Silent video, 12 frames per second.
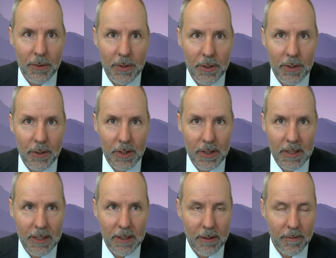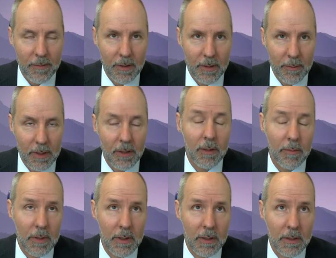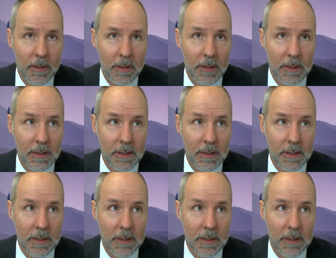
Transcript: you're going to hear among